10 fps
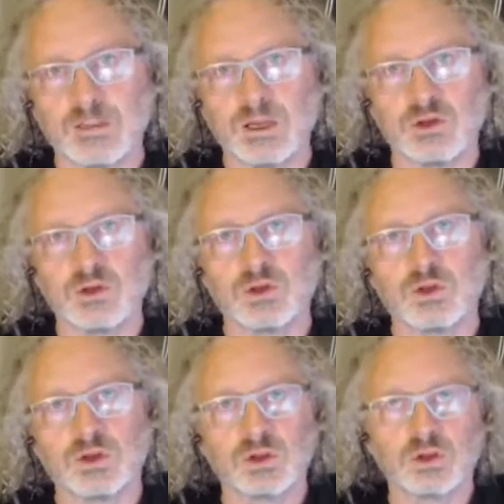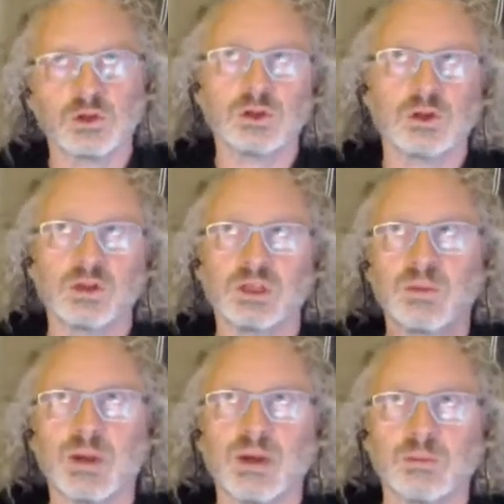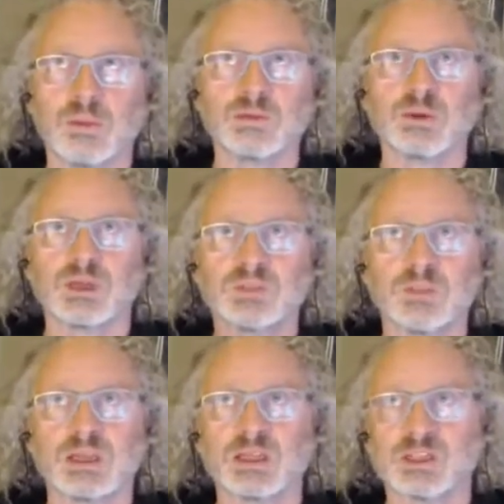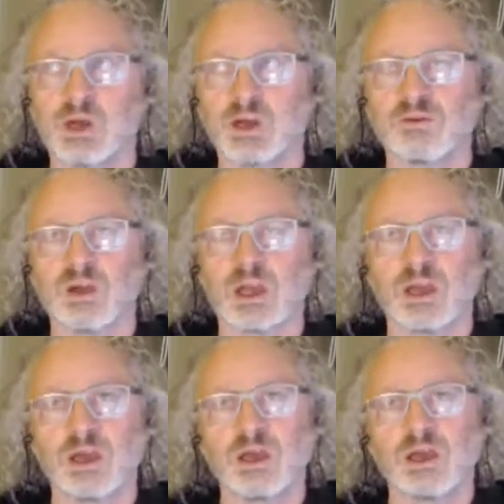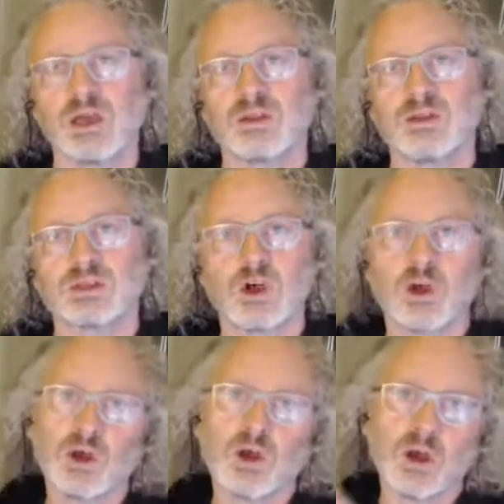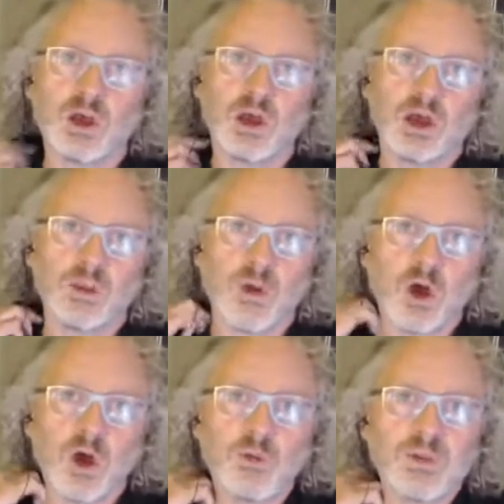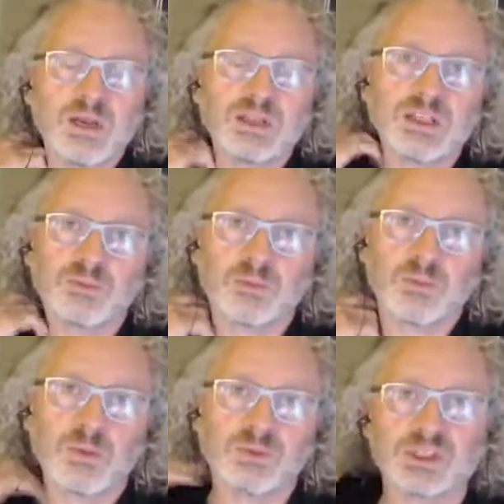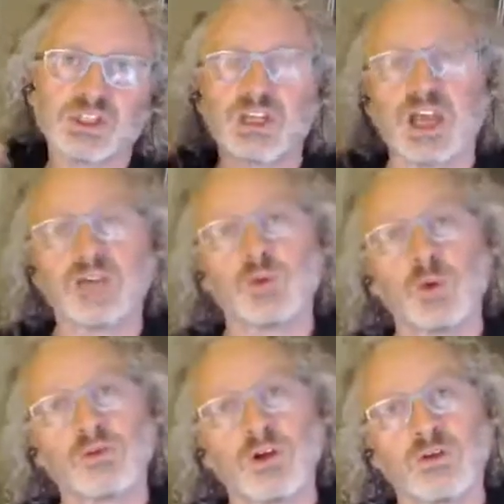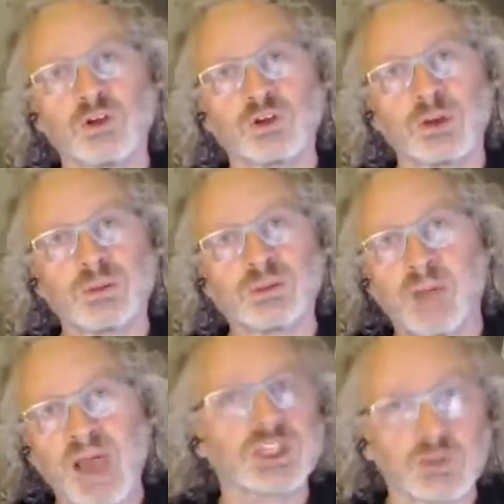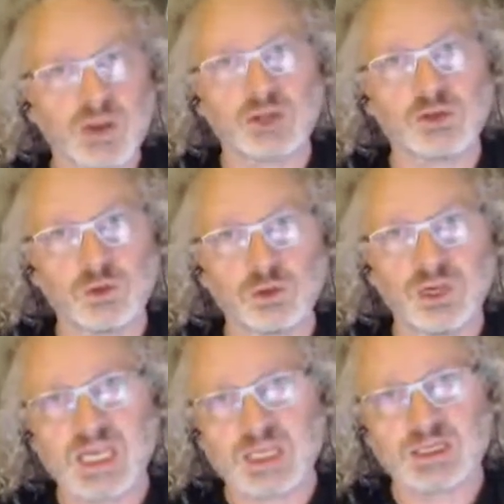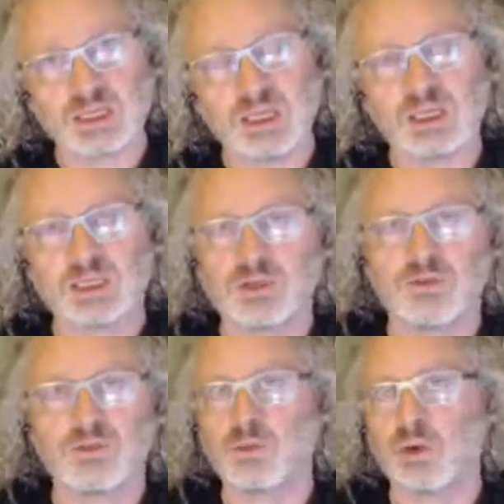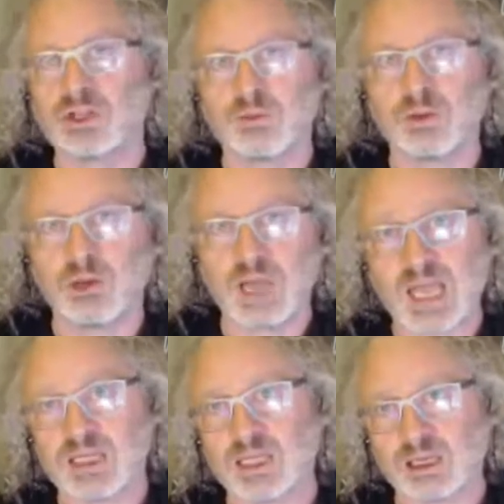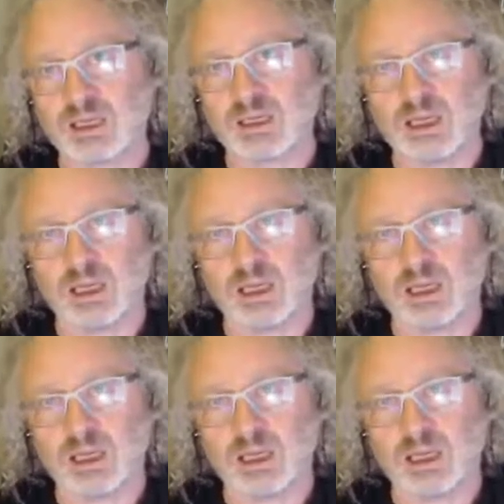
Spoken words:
you've got to think about PubSweet as being this kind of like this open-ended proposition to have the workflow of your dreams based around your needs. So if you wanted to build LaTeX